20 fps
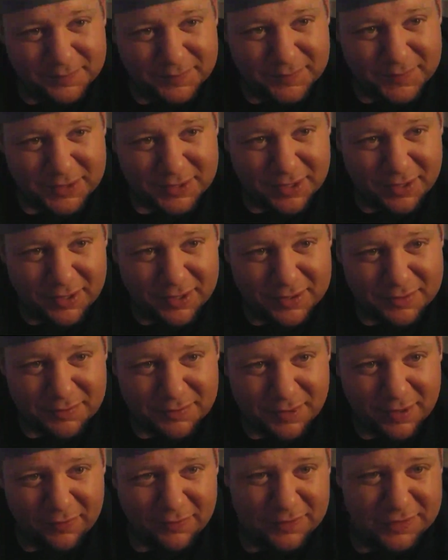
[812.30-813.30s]
Discouraged
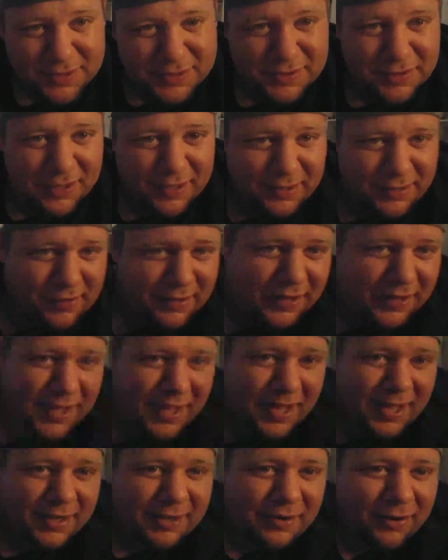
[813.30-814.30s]
when I first tried learning
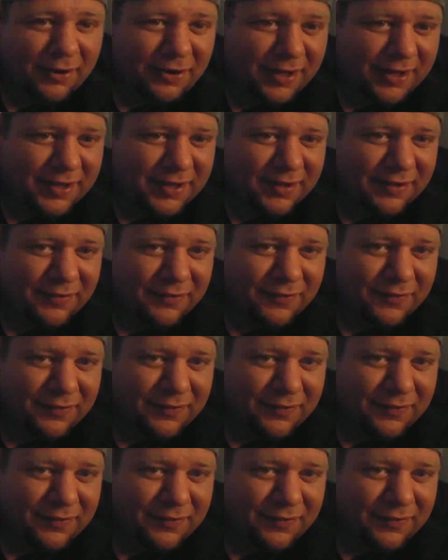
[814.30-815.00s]
acro.